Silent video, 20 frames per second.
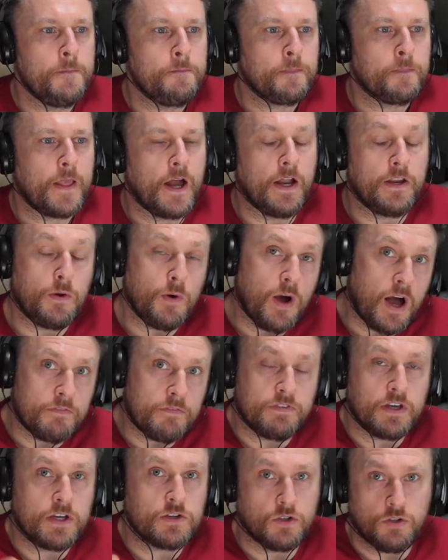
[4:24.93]
and you
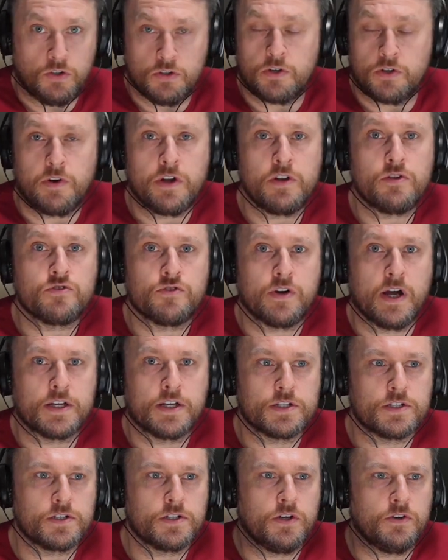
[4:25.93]
have these other
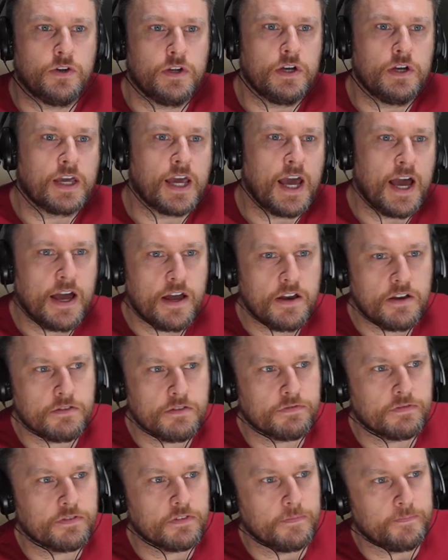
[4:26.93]
interests, you kind
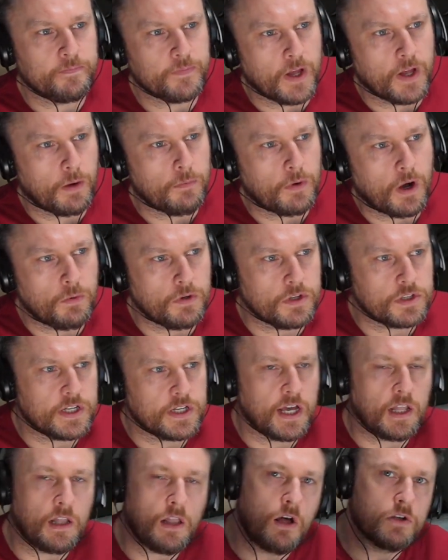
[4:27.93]
of, I wouldn't say
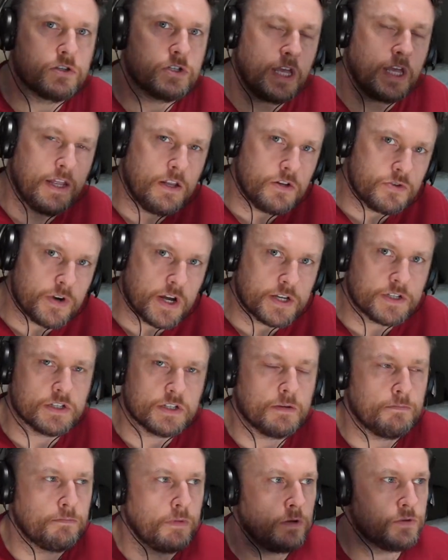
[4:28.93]
I lost interest
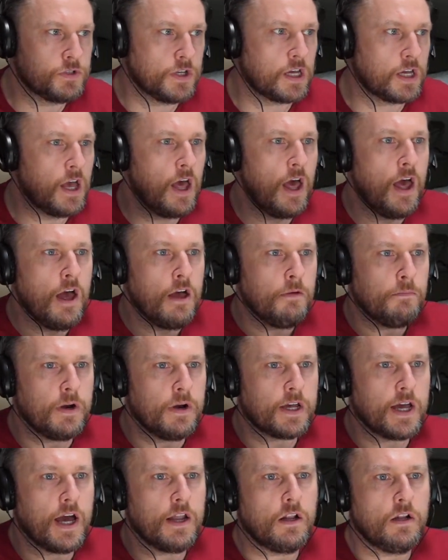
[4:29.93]
in music, but I
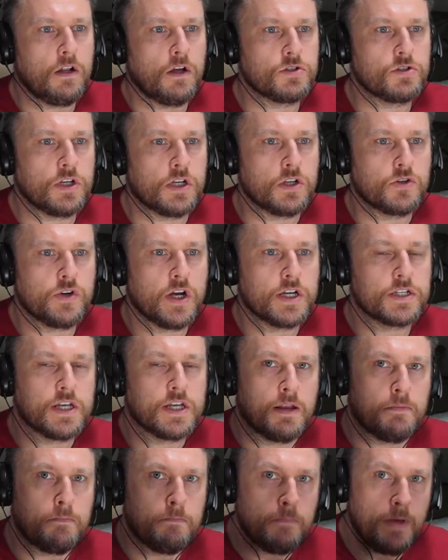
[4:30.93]
kind of lost interest
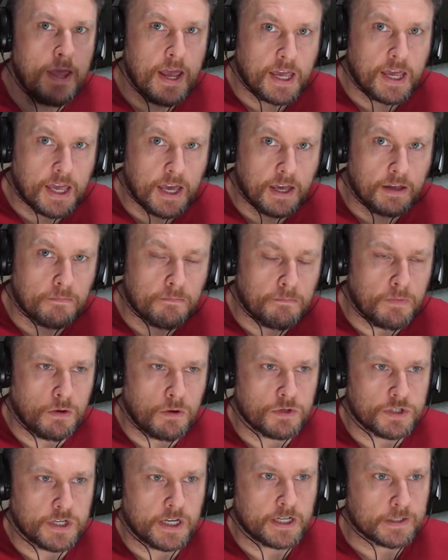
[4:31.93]
in making
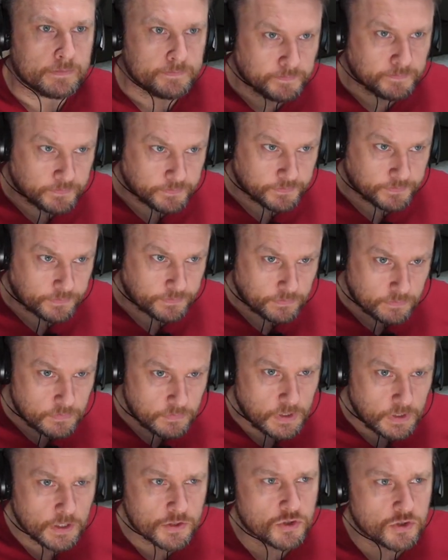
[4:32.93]
music.
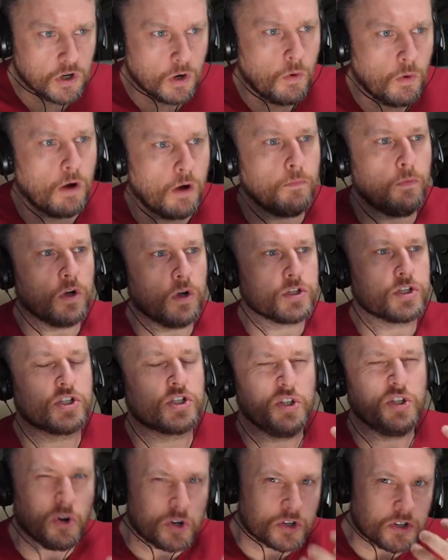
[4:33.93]
And so what
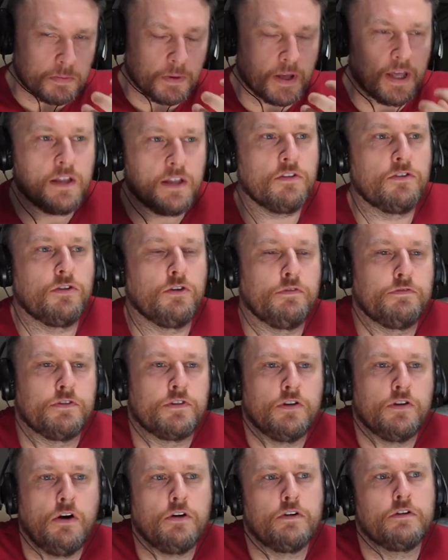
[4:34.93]
sucked me into
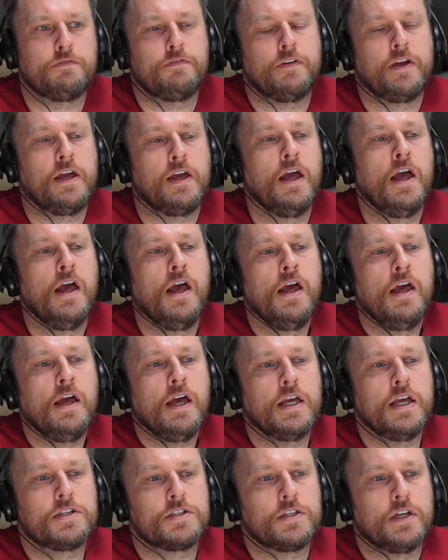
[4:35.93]
photography
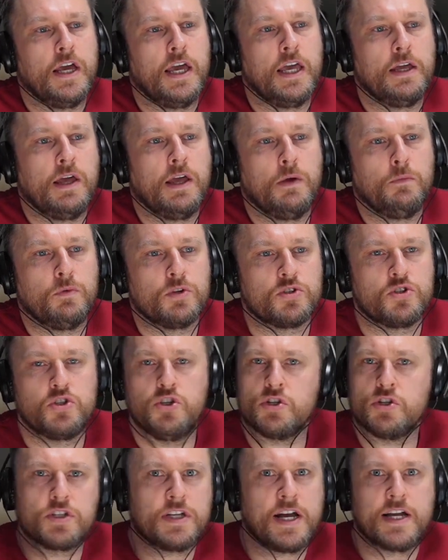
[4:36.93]
is that it was
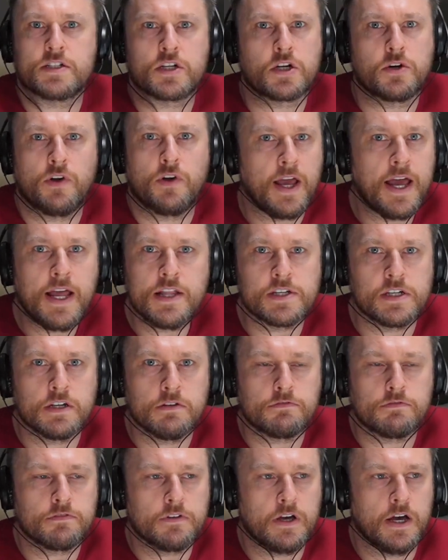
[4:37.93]
just as
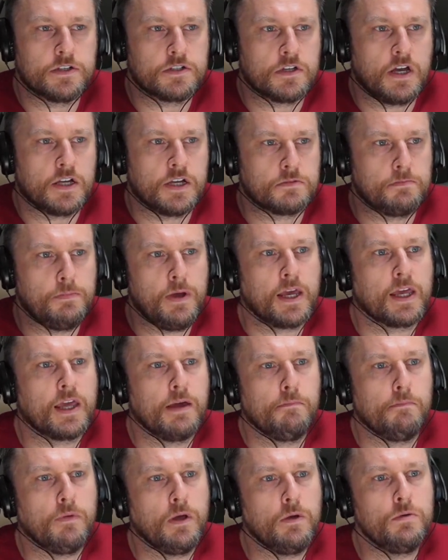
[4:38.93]
creative as
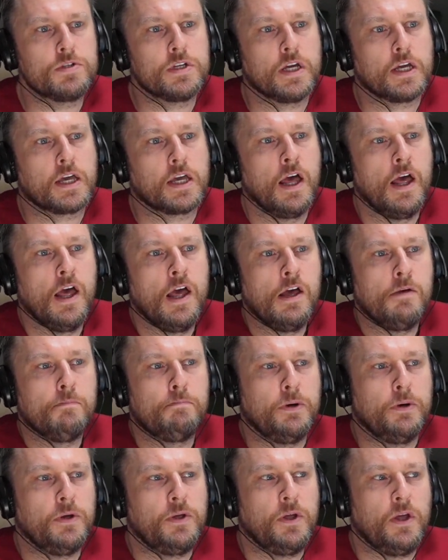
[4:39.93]
making music,
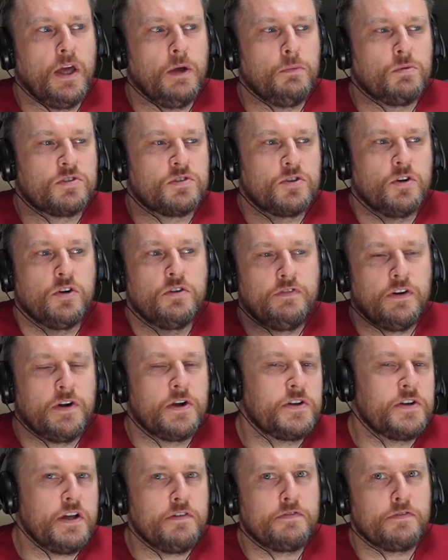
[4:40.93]
but it was so very
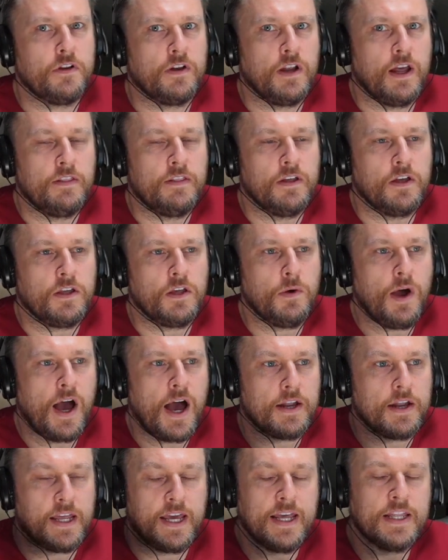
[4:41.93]
different in that you
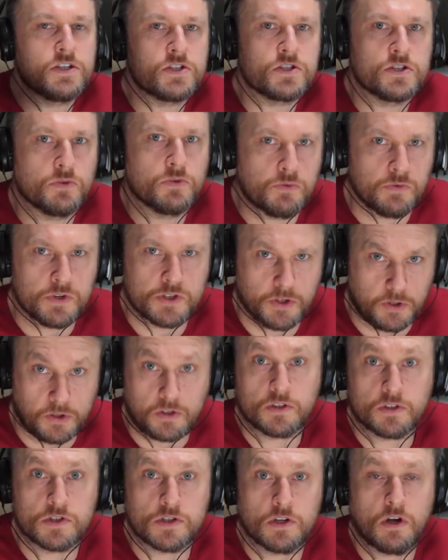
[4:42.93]
had instant
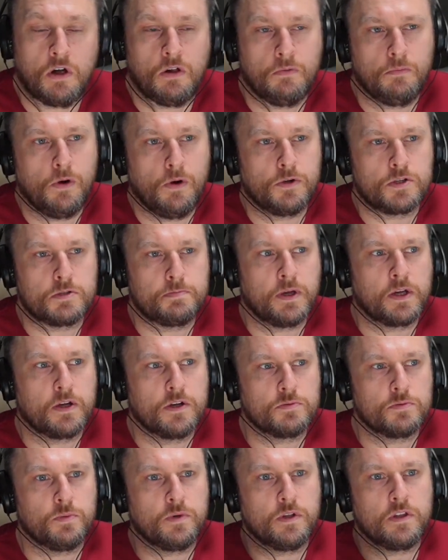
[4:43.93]
results almost,
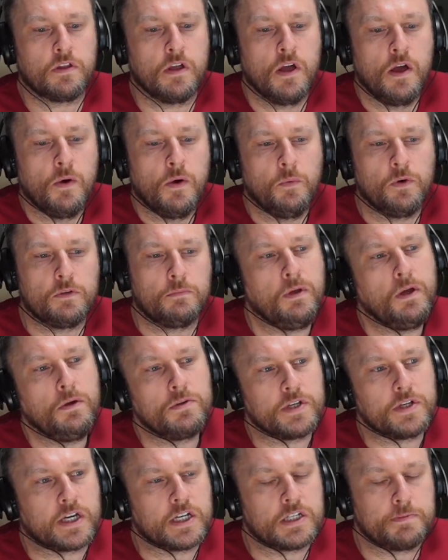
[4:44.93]
because with
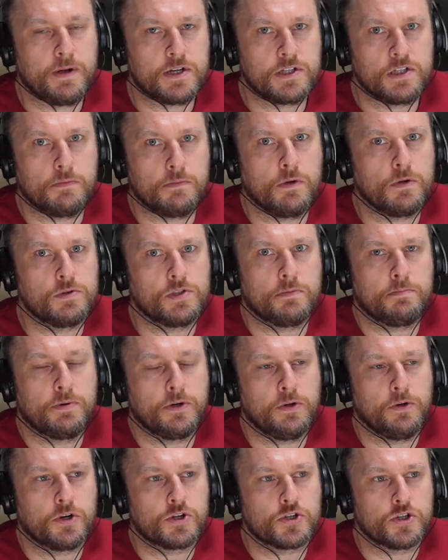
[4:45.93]
music, especially music
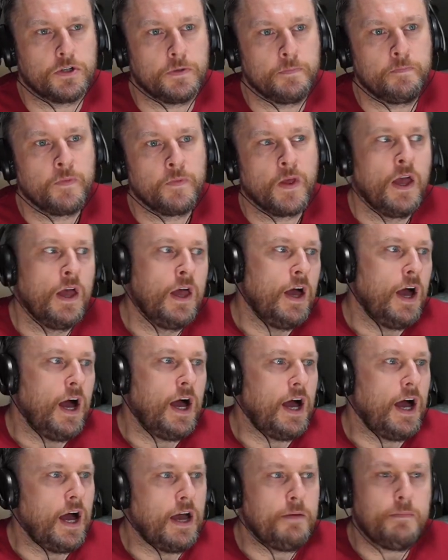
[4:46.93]
production,
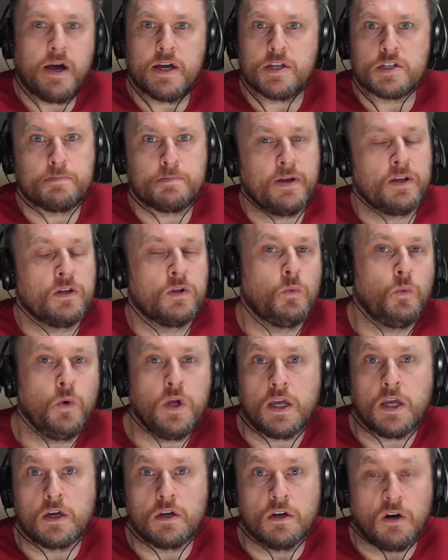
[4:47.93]
I might spend a
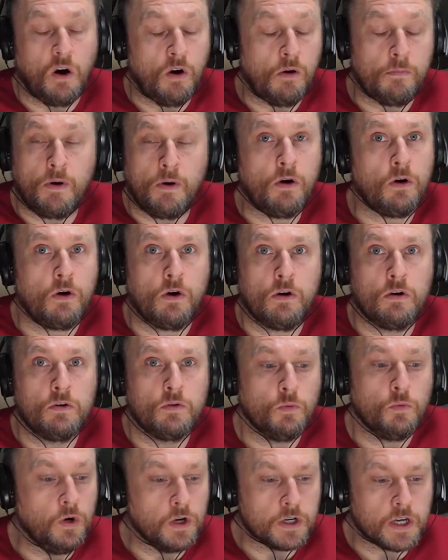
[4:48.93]
week or more
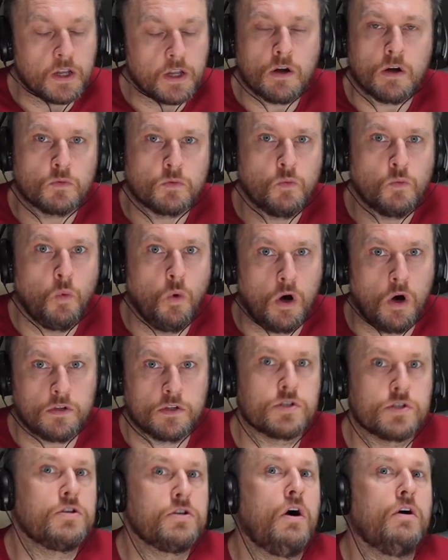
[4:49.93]
working on one
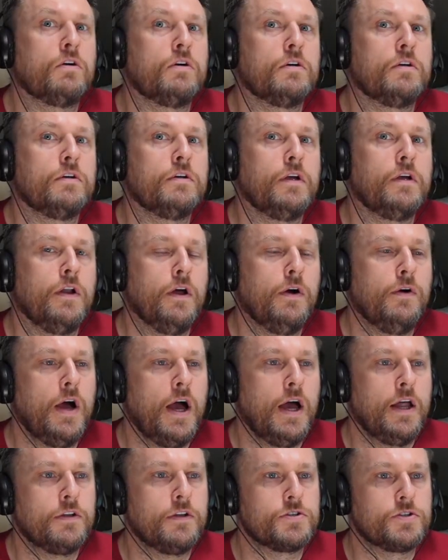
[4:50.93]
song.
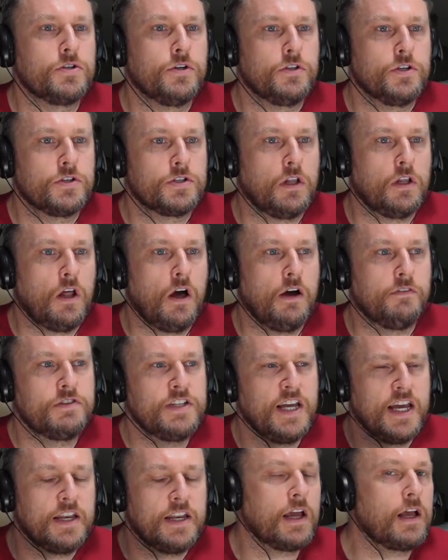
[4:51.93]
and so there's a lot of
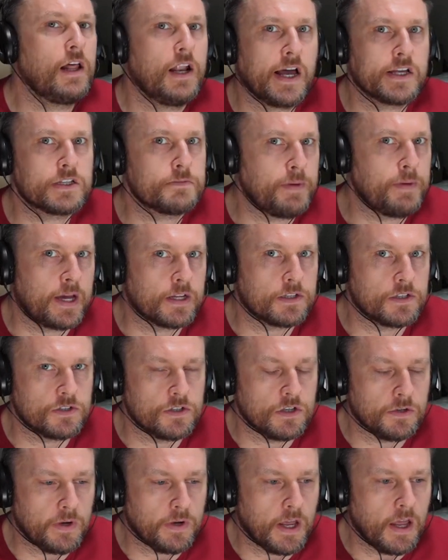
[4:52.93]
technical aspects
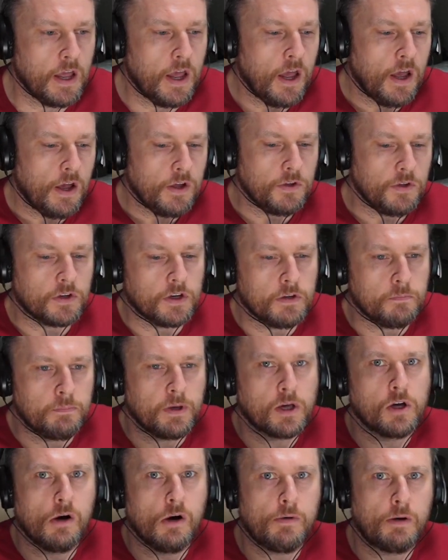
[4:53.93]
to it. You can
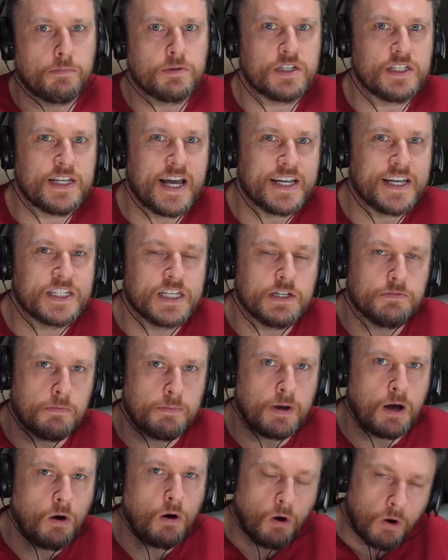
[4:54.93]
become obsessive
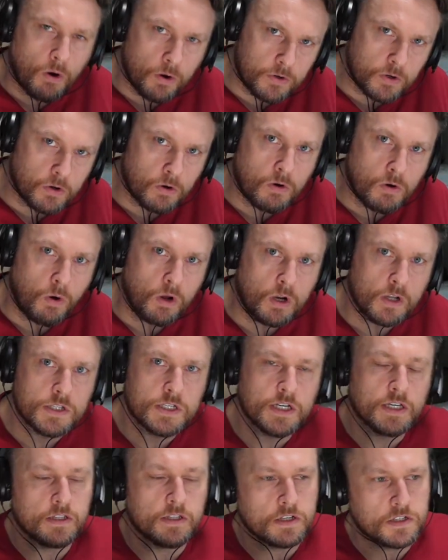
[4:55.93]
about audio
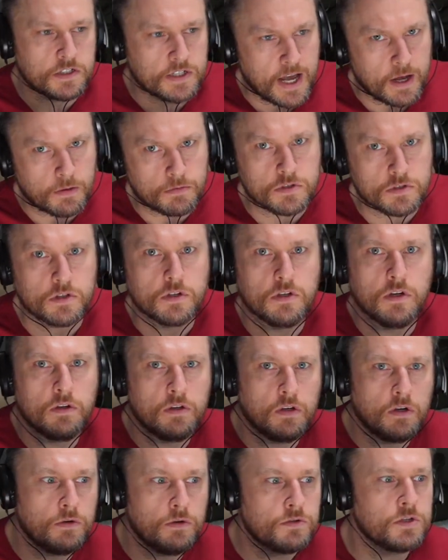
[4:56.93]
quality and the sounds that you
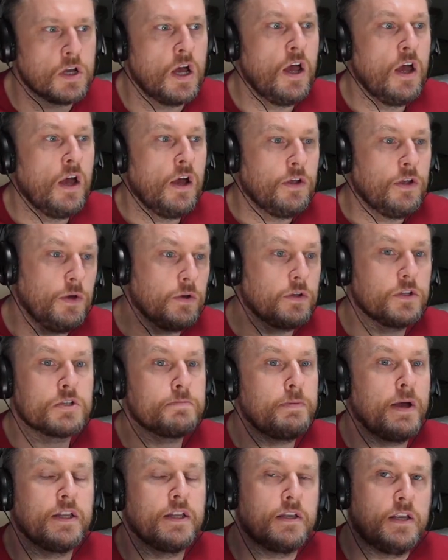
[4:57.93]
use. You can
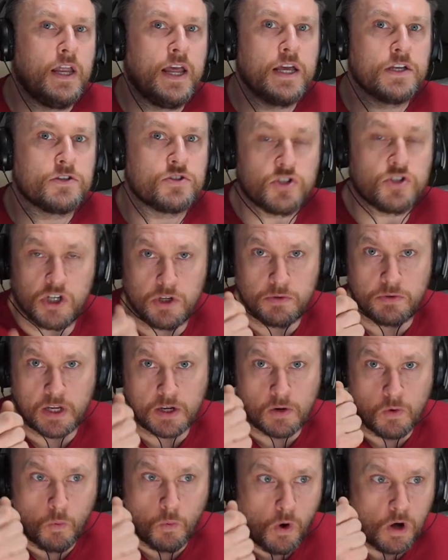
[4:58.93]
spend days
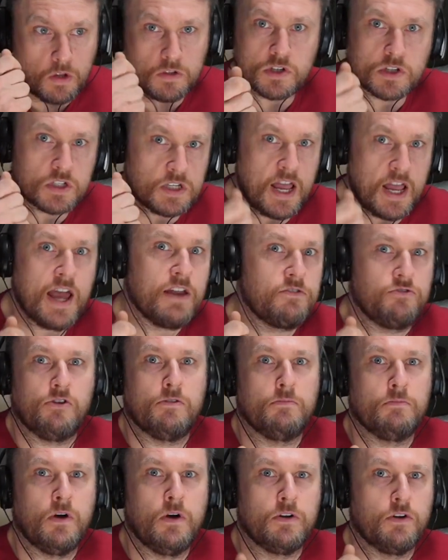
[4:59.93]
tuning one snare
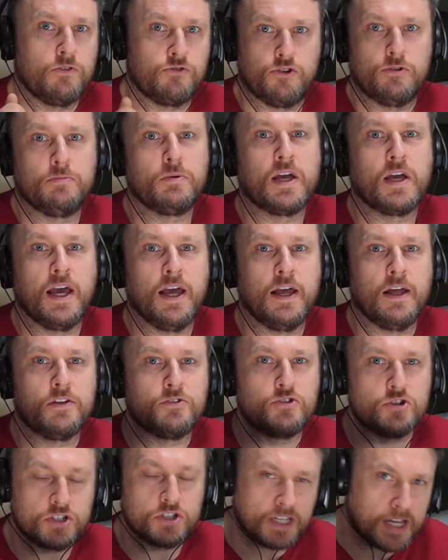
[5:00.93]
drum on a drum kit
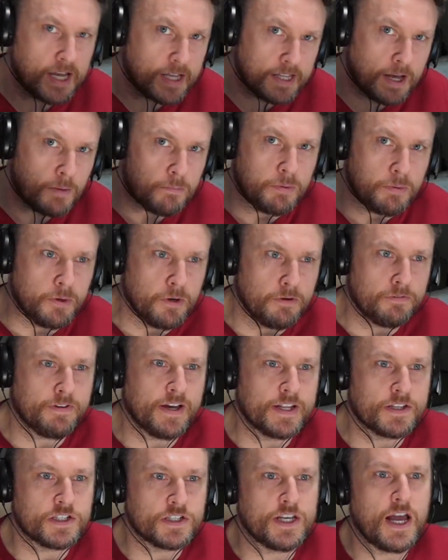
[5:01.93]
just to get that
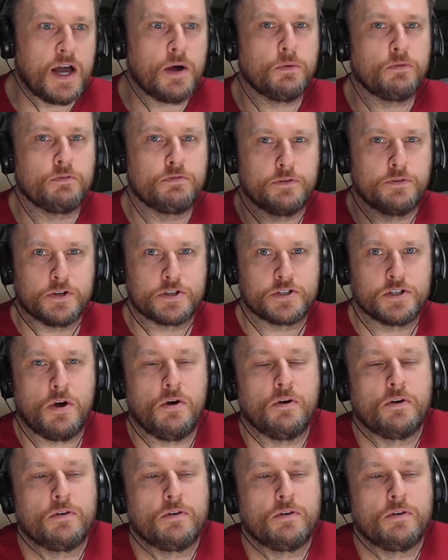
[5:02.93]
perfect sound for a song,